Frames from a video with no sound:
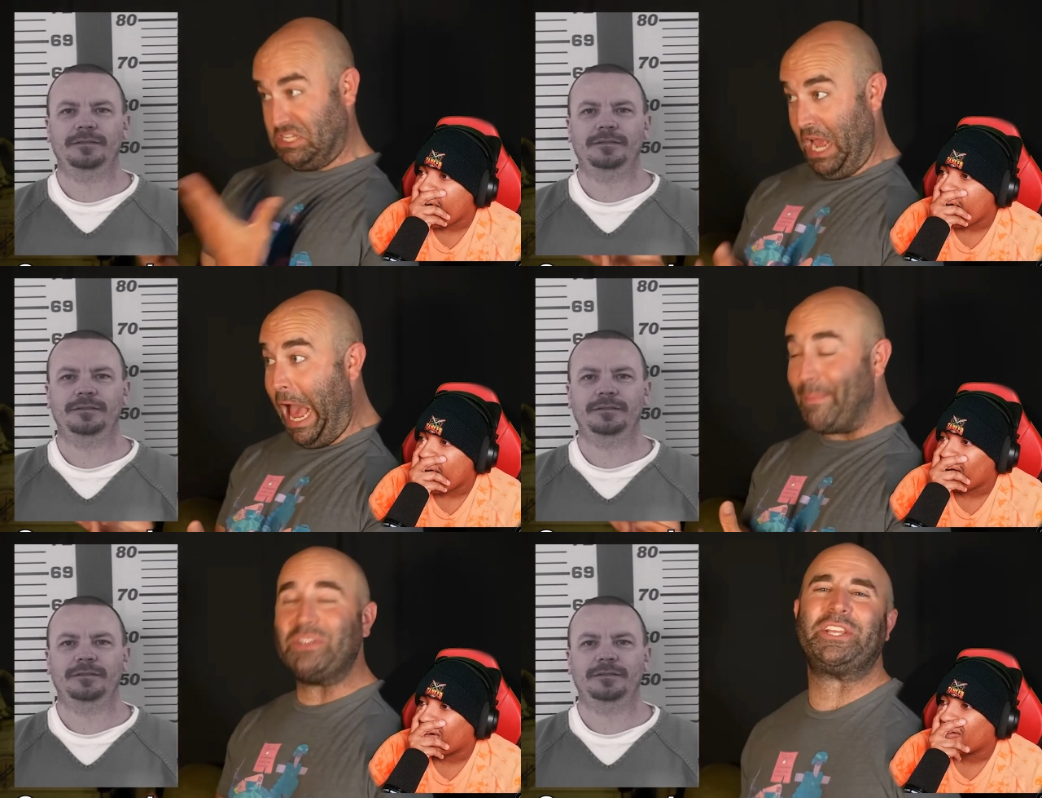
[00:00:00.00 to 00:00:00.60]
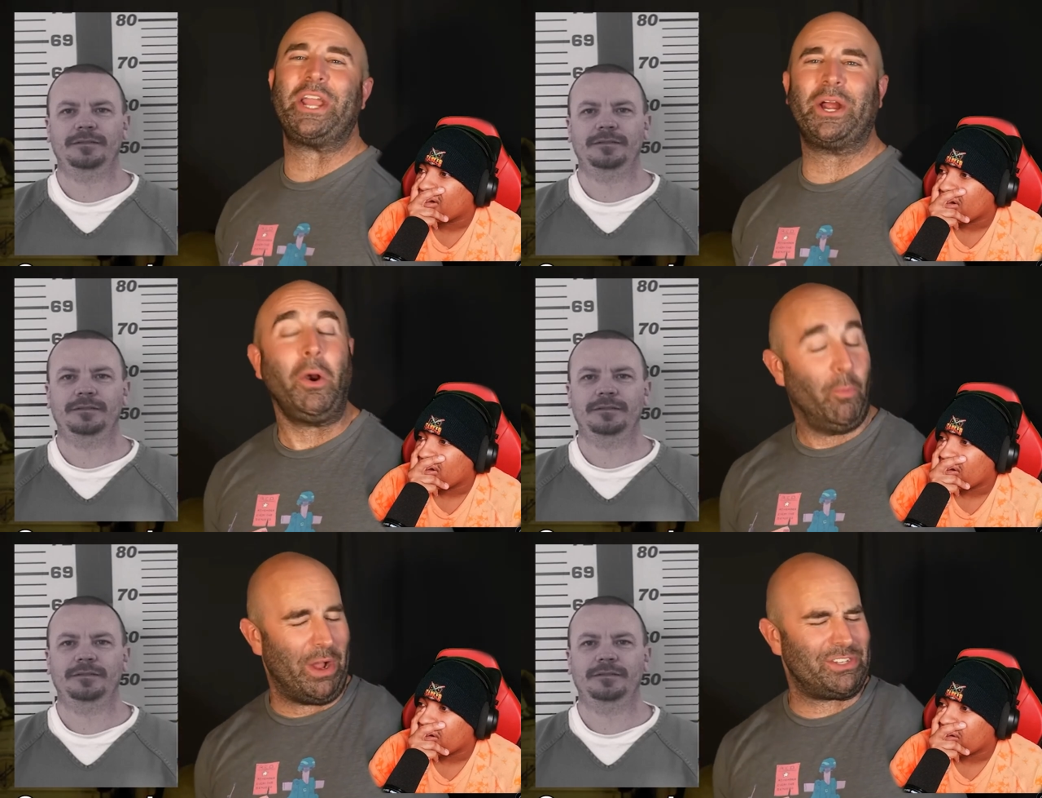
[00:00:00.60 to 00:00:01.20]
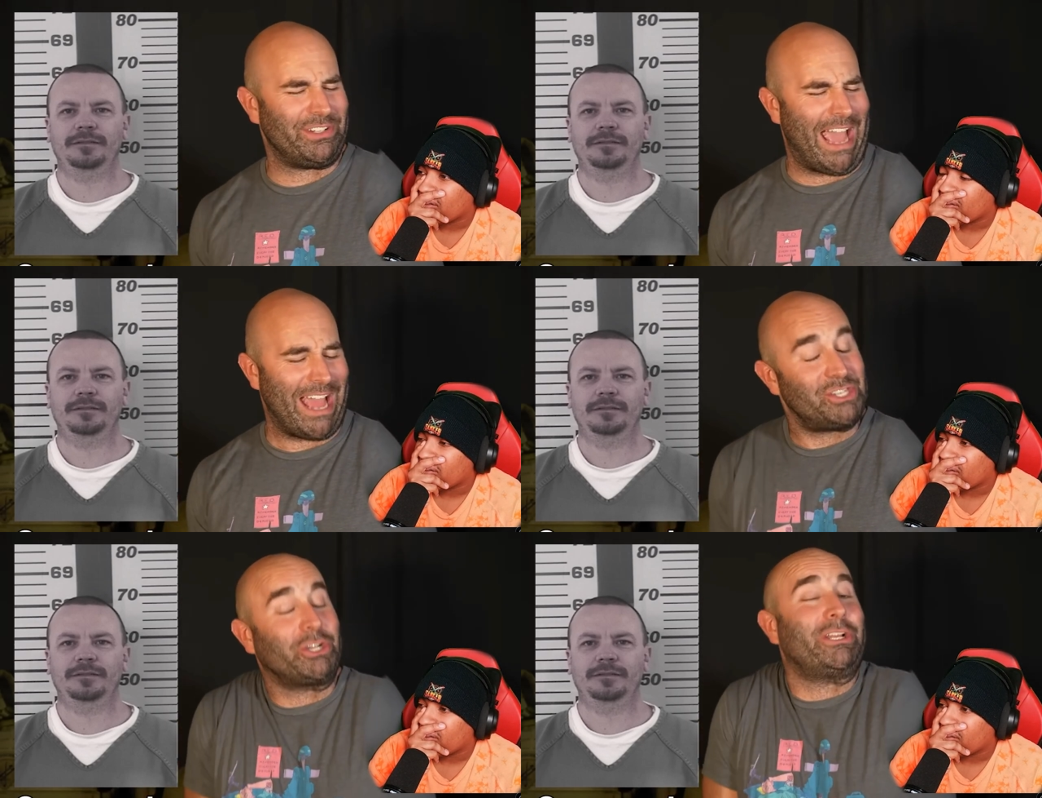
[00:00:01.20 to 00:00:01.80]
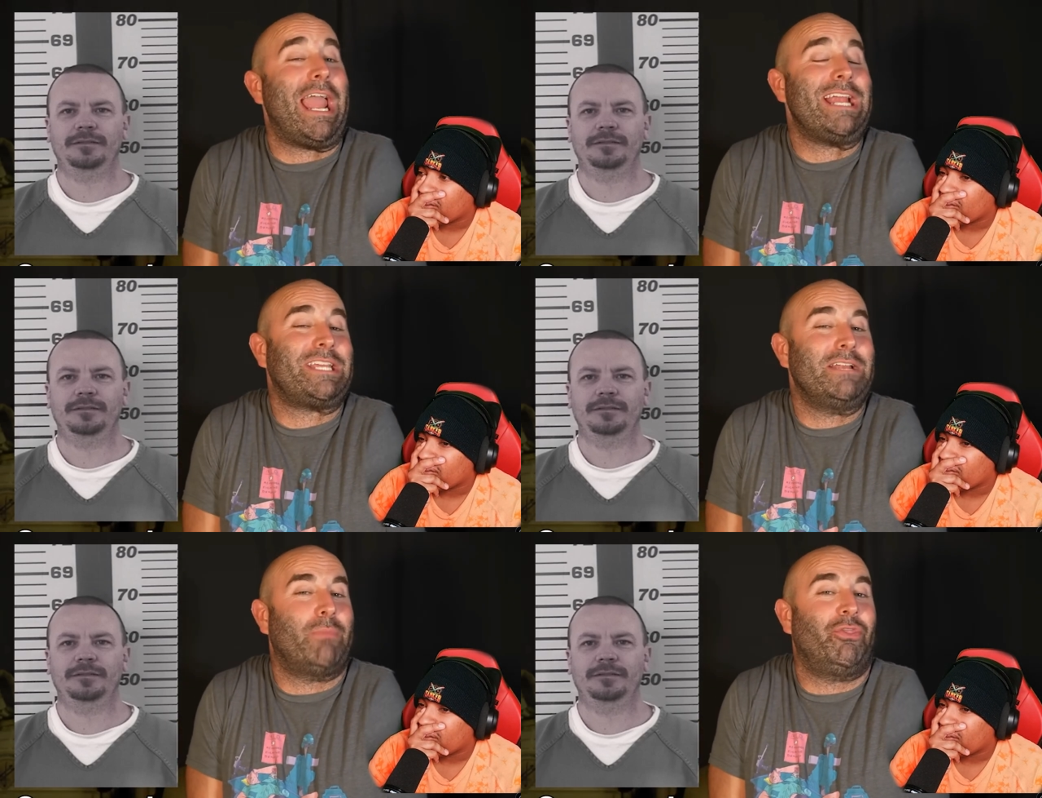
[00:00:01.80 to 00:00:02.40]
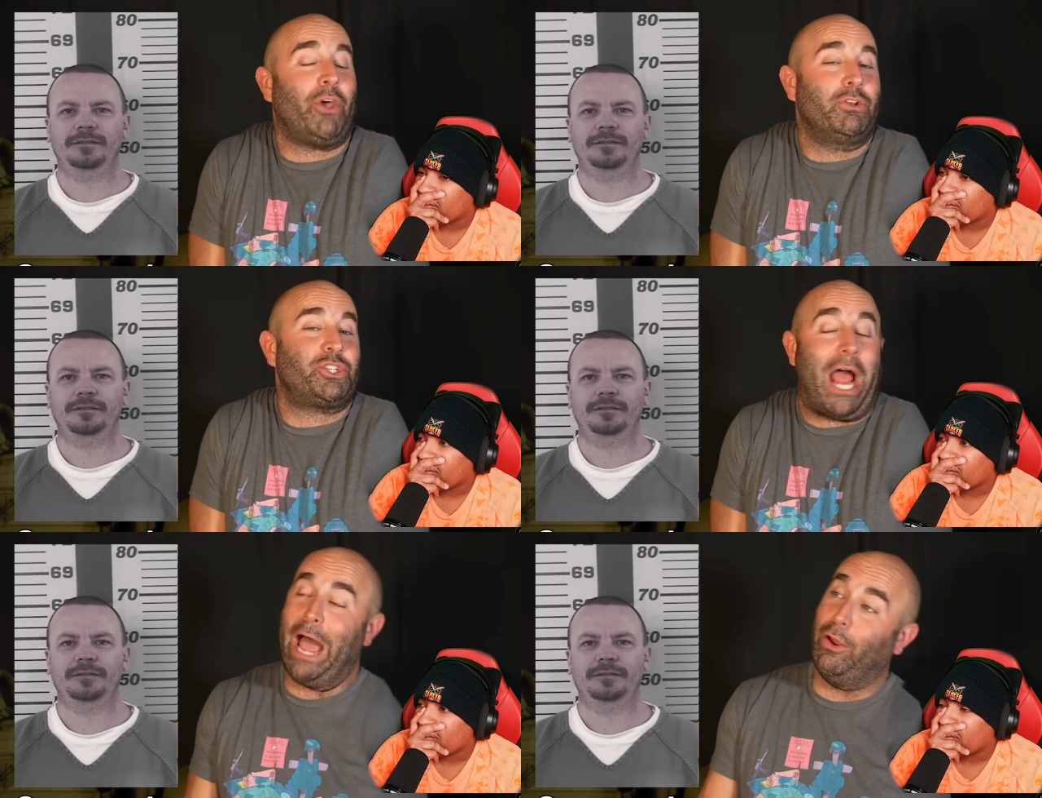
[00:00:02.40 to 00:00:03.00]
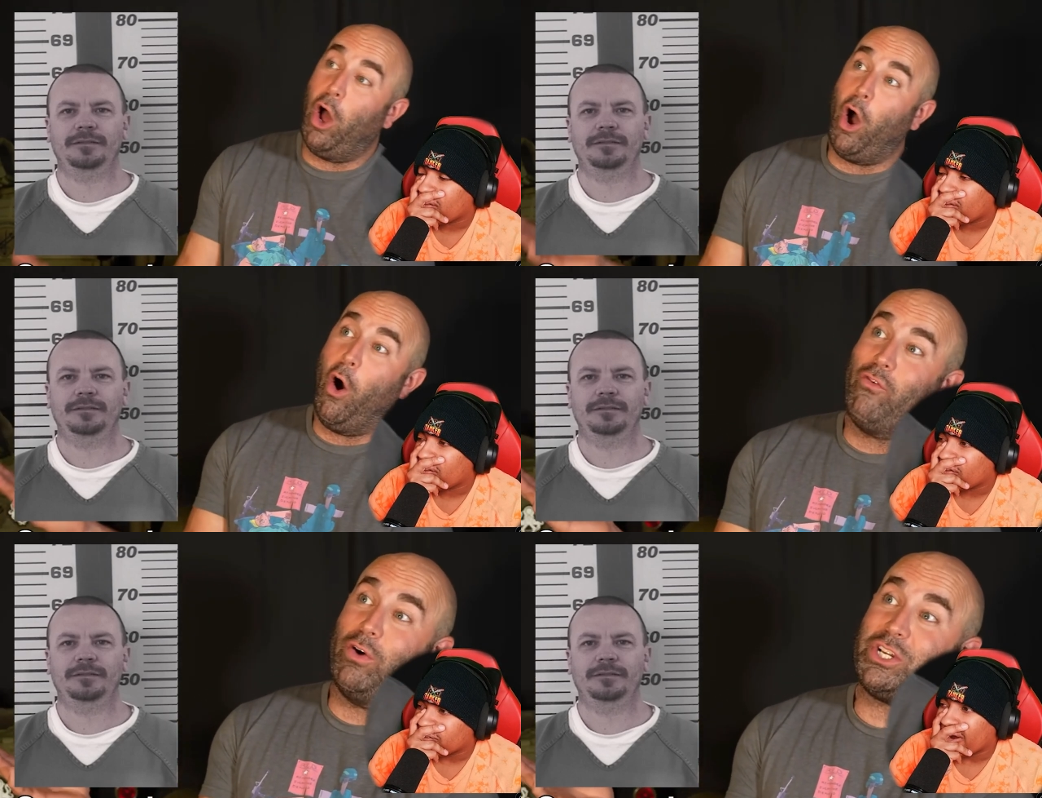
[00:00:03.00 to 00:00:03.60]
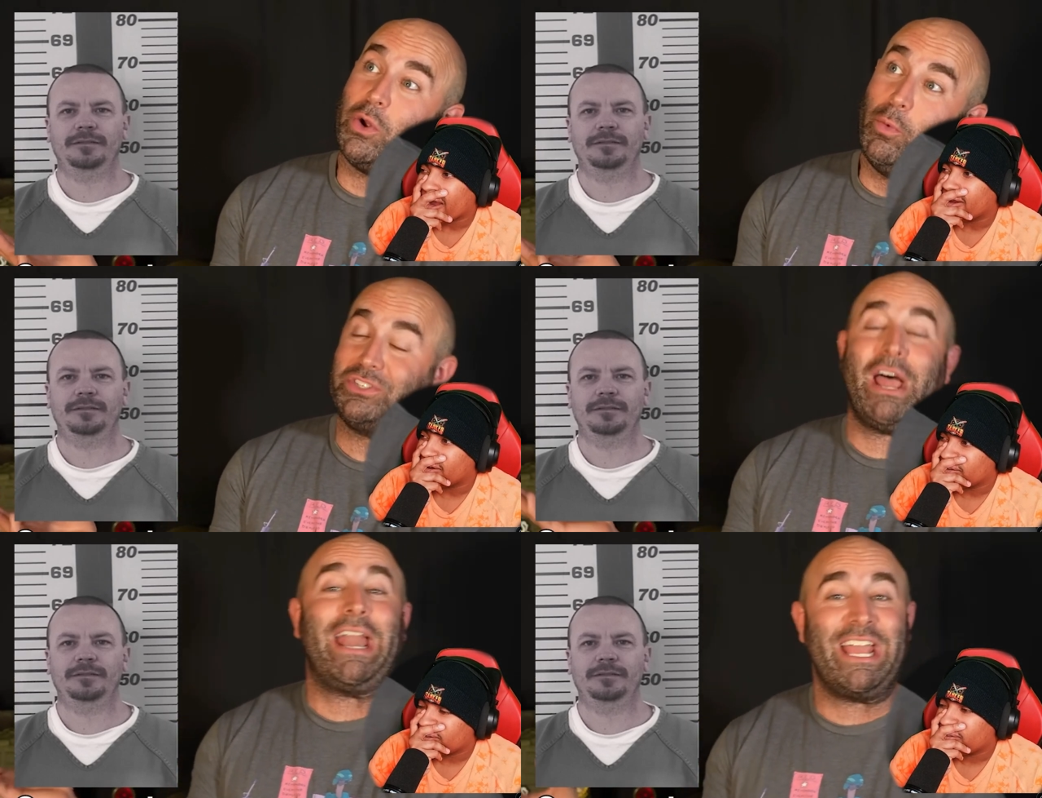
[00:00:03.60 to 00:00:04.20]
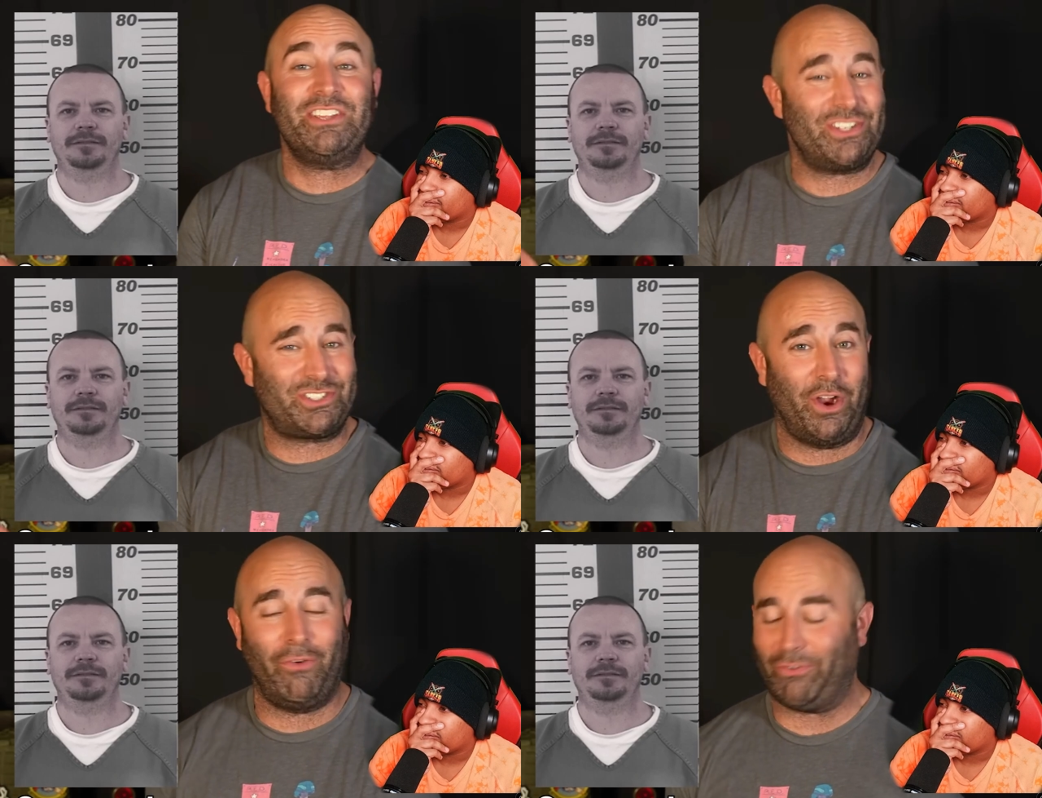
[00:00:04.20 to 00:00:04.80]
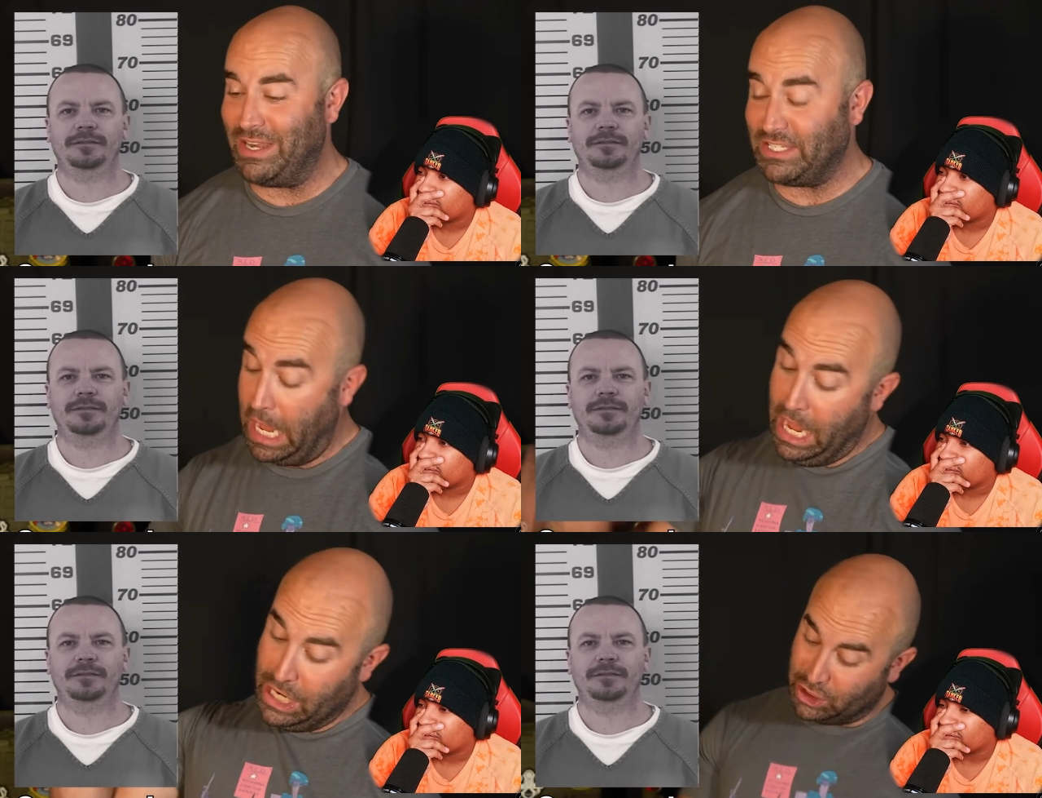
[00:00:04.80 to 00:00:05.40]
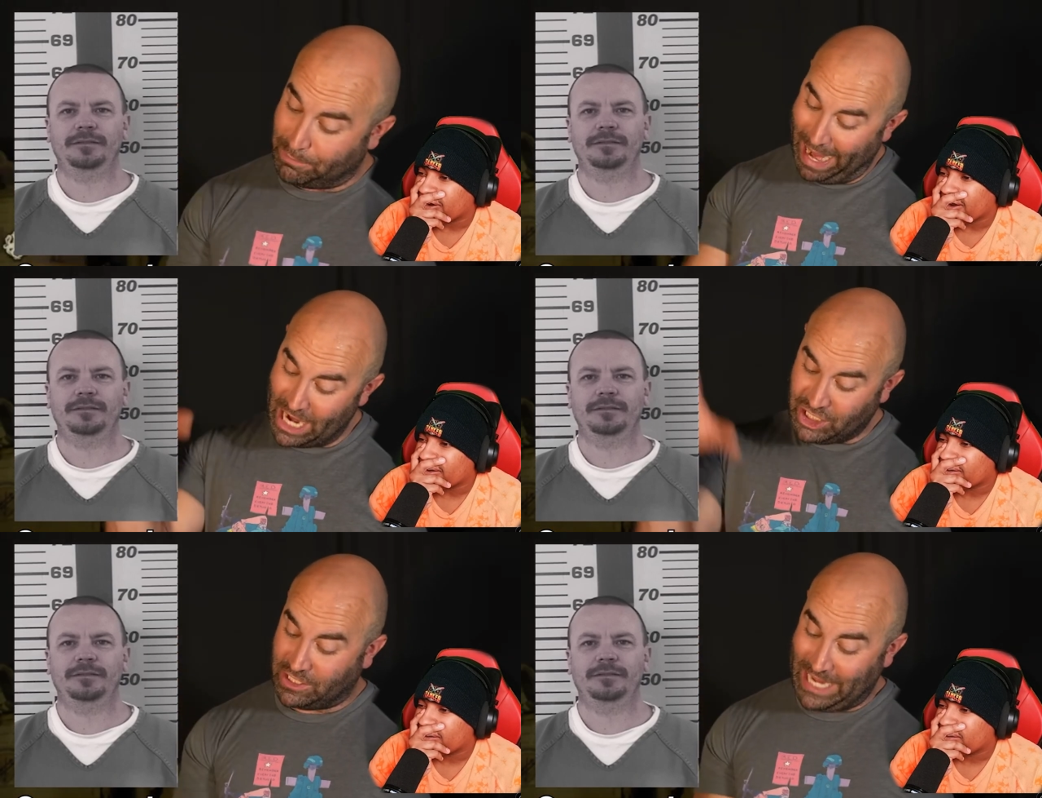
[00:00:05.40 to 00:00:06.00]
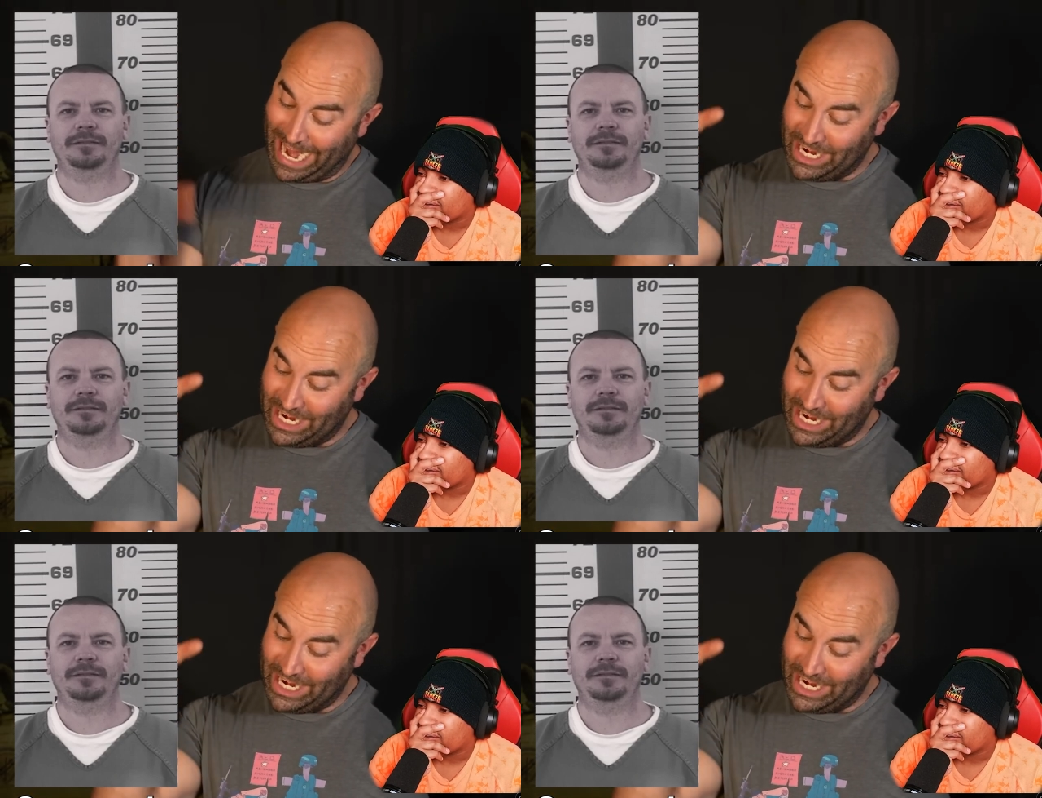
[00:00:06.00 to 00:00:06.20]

Speaker 1: Thomas here, once again, took an 18-month-old child of which right. was not his, his girlfriend's, smashed right. its head